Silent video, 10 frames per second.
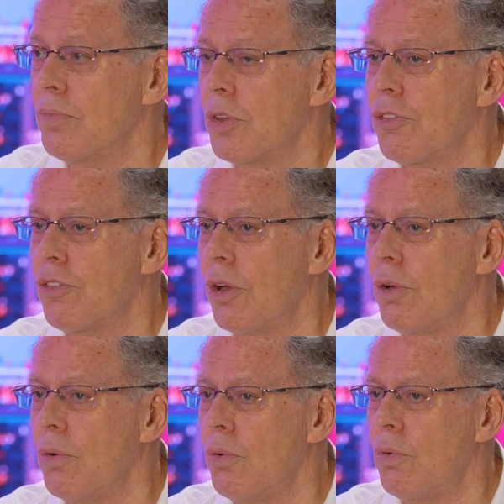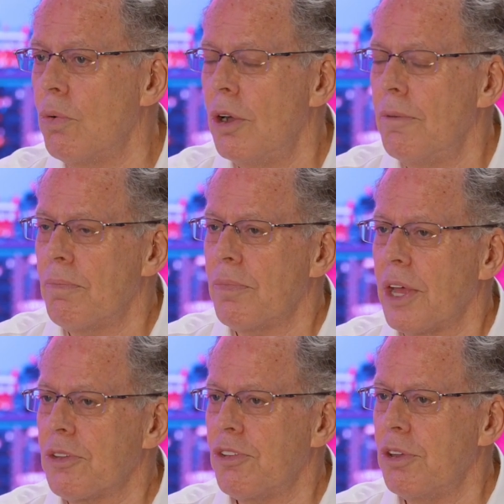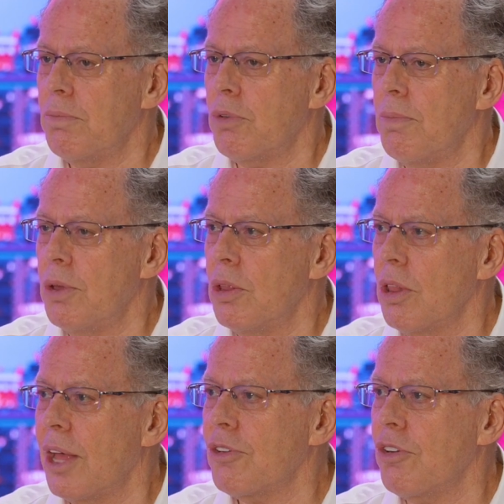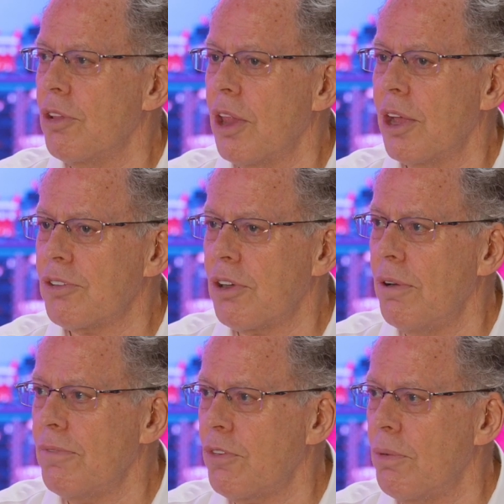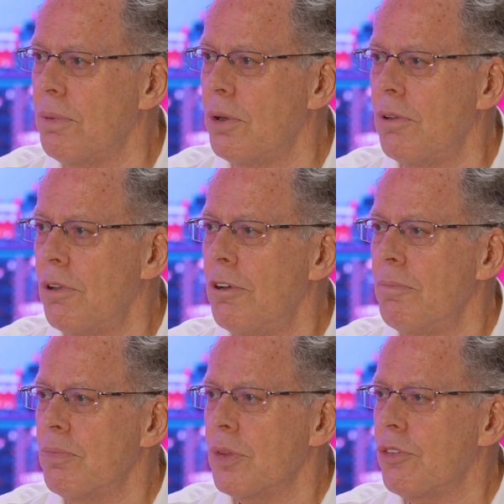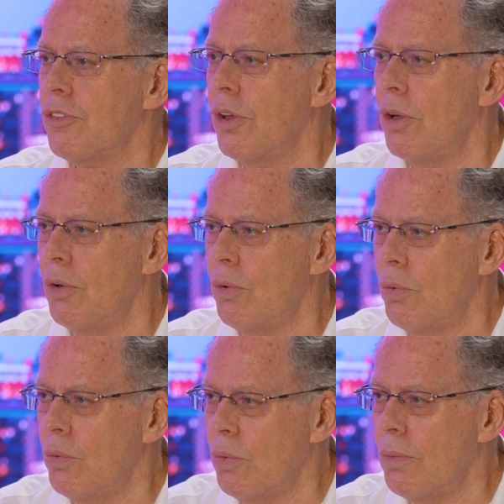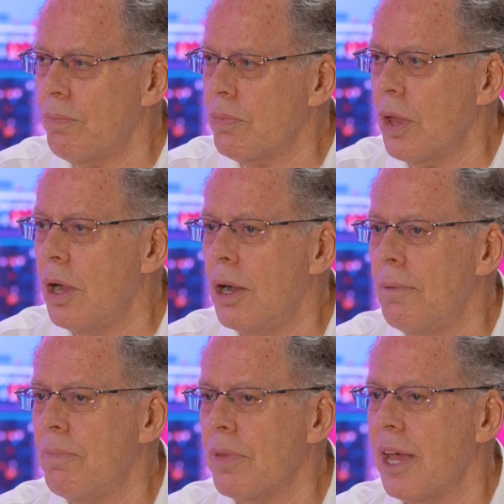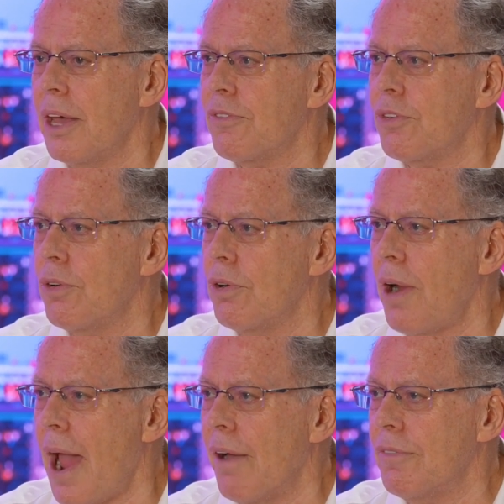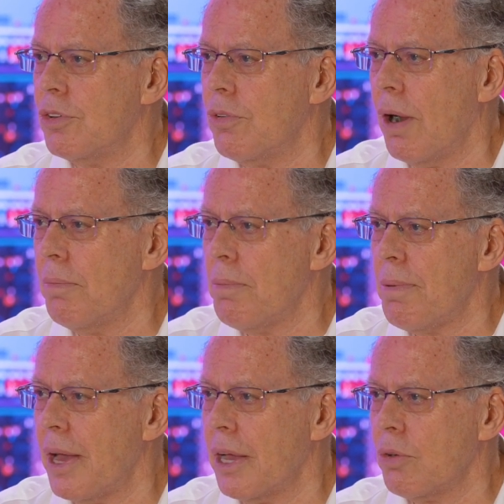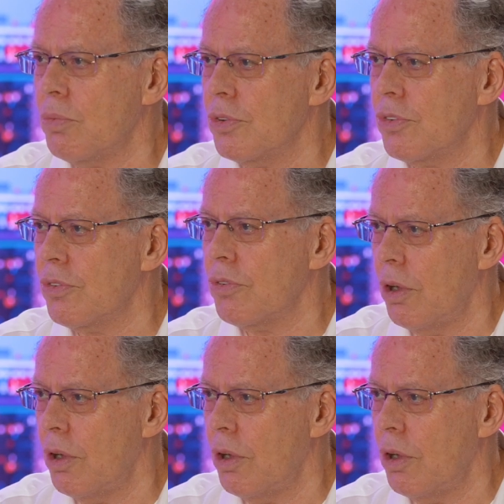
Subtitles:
So that seemed to be less and less comfortable. So after avatrombopag was